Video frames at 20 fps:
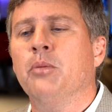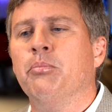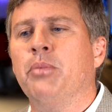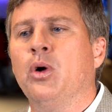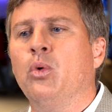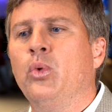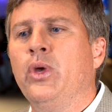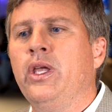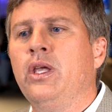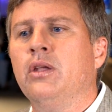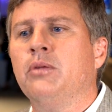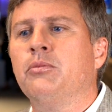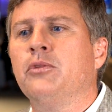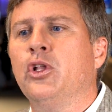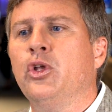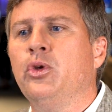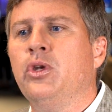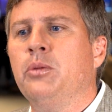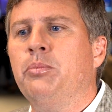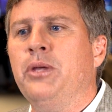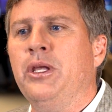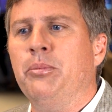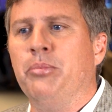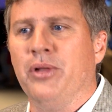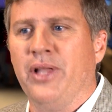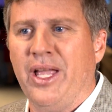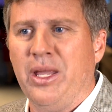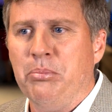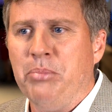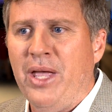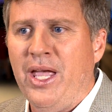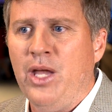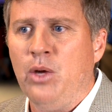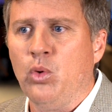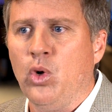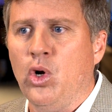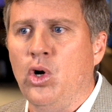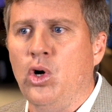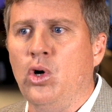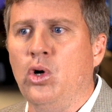but we included people like
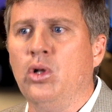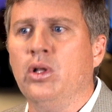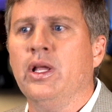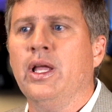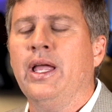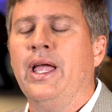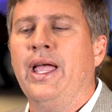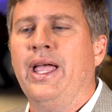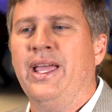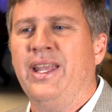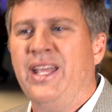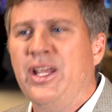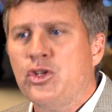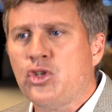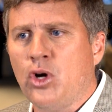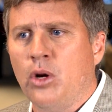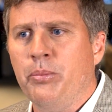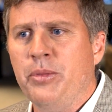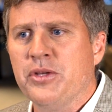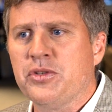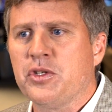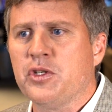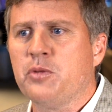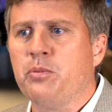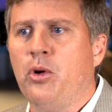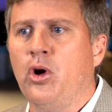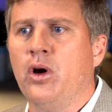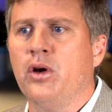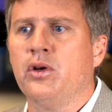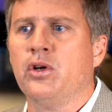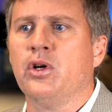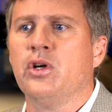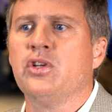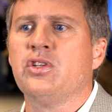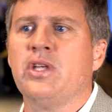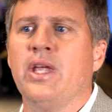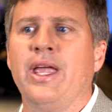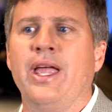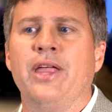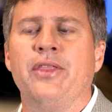payroll and HR business
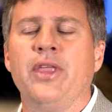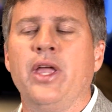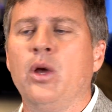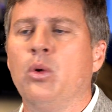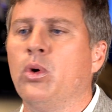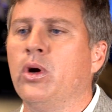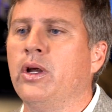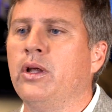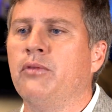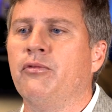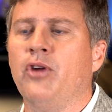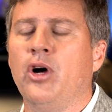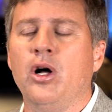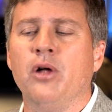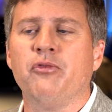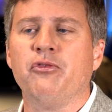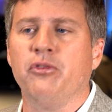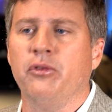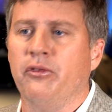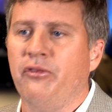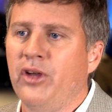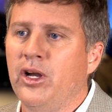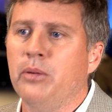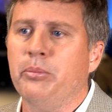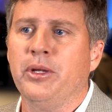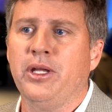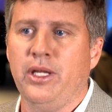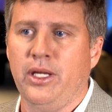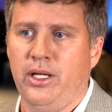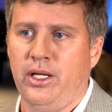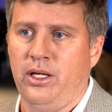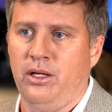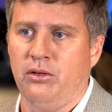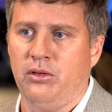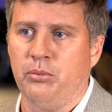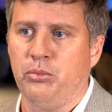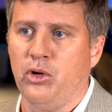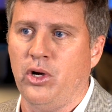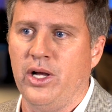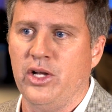partners, and they were involved from the very beginning of
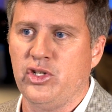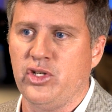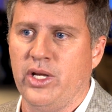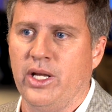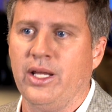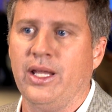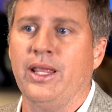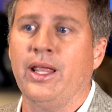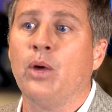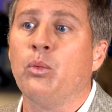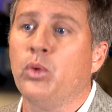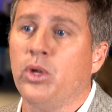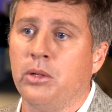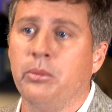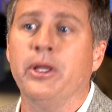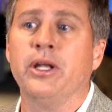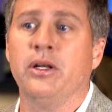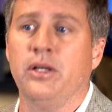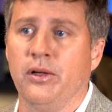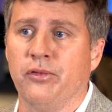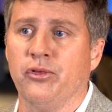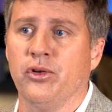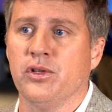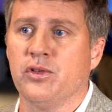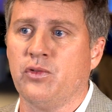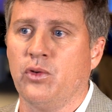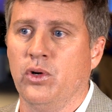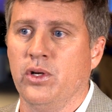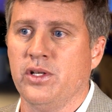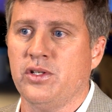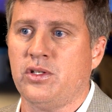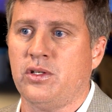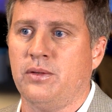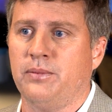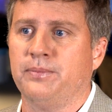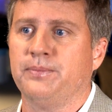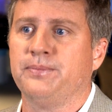the project, and that really made a difference for us.